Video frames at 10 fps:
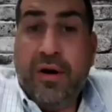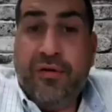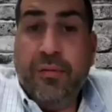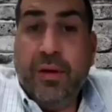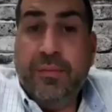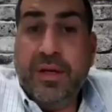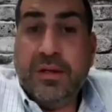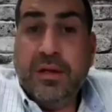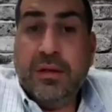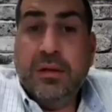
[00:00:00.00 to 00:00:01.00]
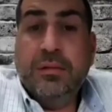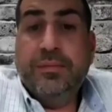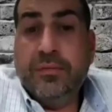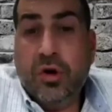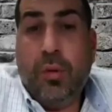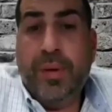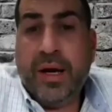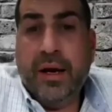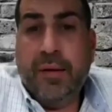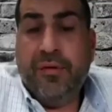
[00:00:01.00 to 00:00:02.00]
from the business, go pick
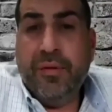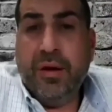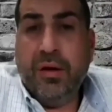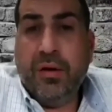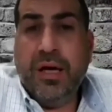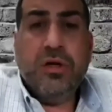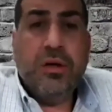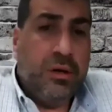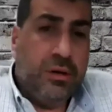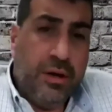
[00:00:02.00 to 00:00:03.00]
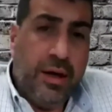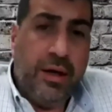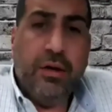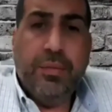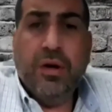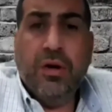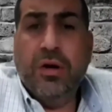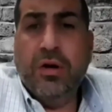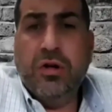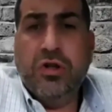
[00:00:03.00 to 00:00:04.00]
it up from the location, and they'll be in
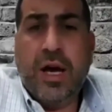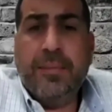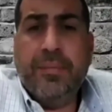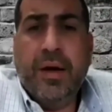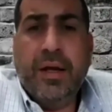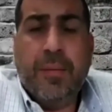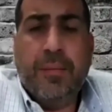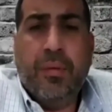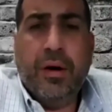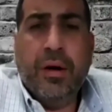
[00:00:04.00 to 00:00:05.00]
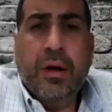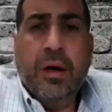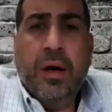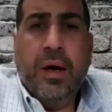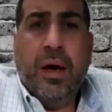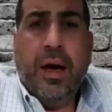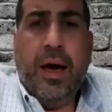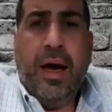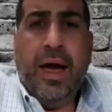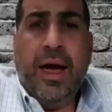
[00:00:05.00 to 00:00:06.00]
a good shape at that point.
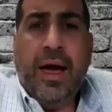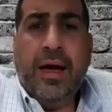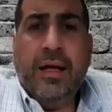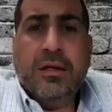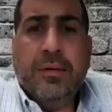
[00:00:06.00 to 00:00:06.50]
and